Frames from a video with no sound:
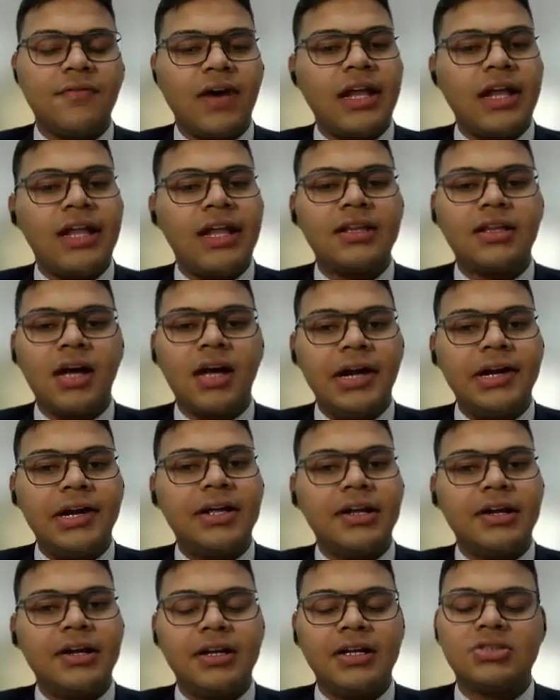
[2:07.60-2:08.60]
if they are filing
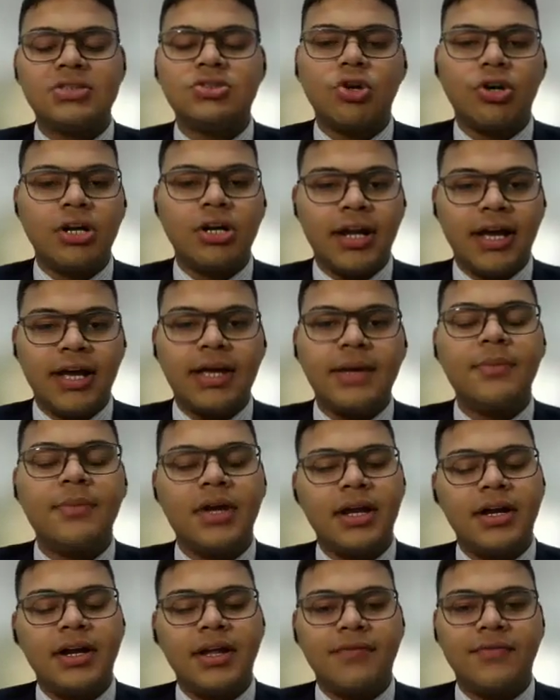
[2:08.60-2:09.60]
the ITR returns on
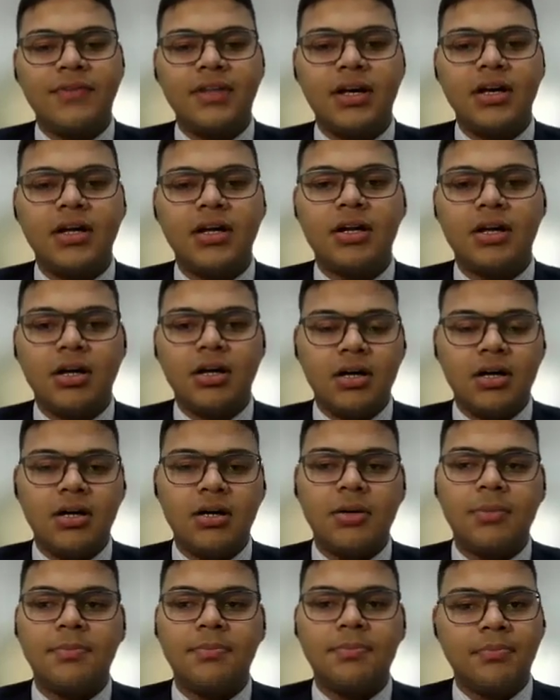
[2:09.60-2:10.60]
time and if they
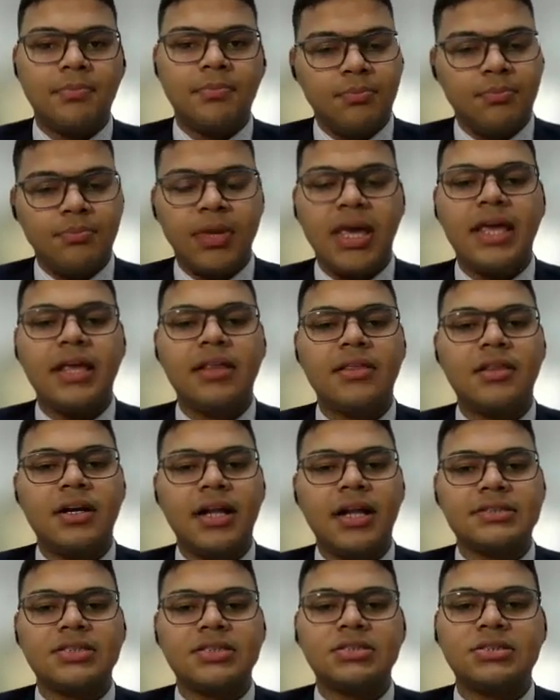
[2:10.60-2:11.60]
are
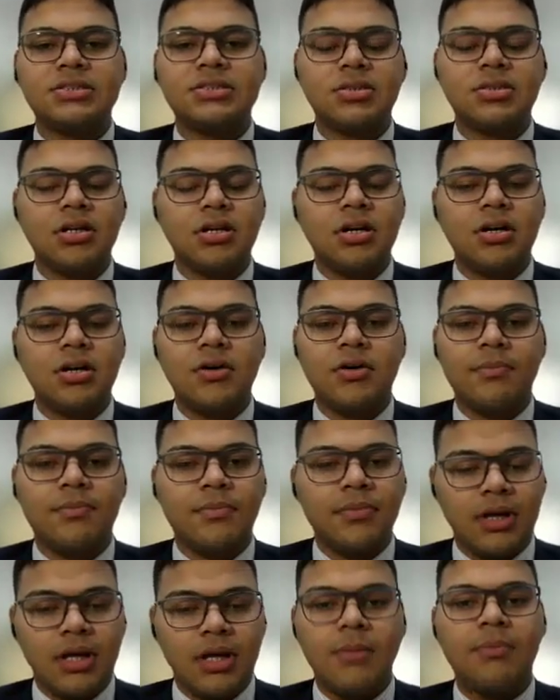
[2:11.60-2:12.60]
paying the taxes
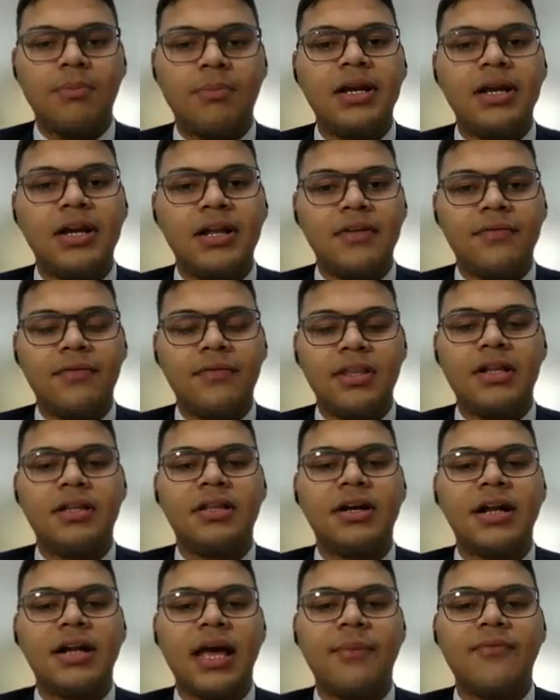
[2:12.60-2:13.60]
completely
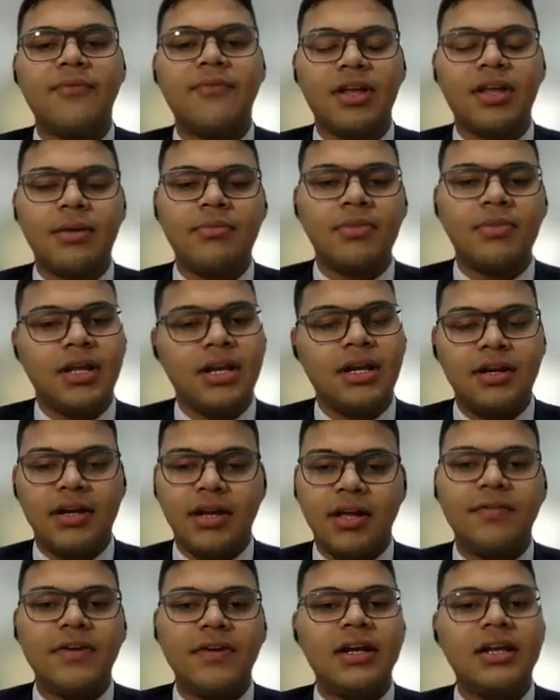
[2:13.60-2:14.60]
within the time frame,
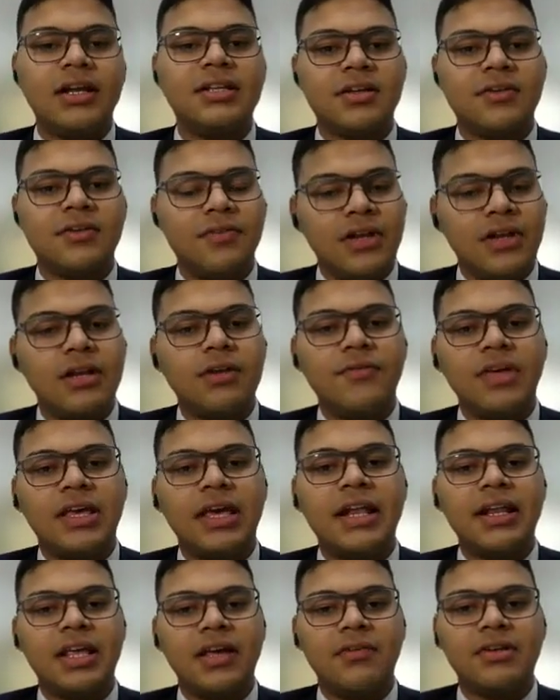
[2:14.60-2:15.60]
then definitely, sir,
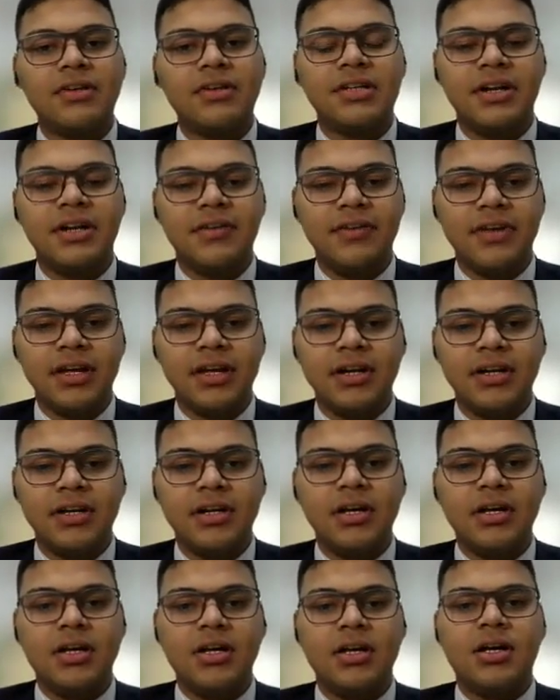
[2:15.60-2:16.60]
we can give a
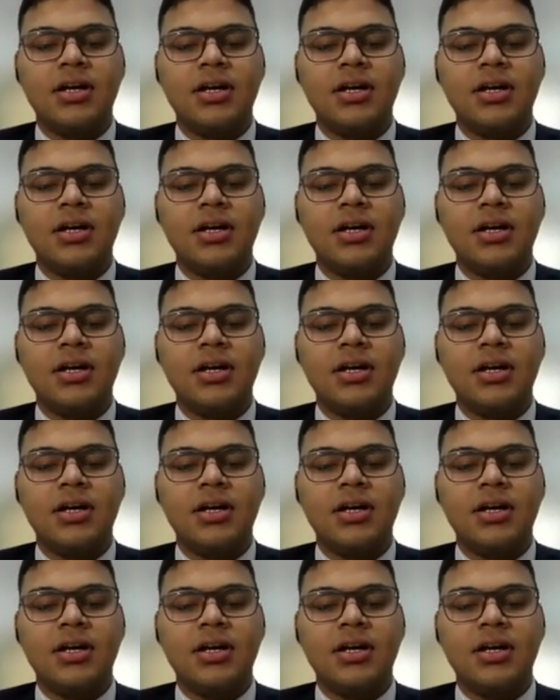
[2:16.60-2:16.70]
certificate,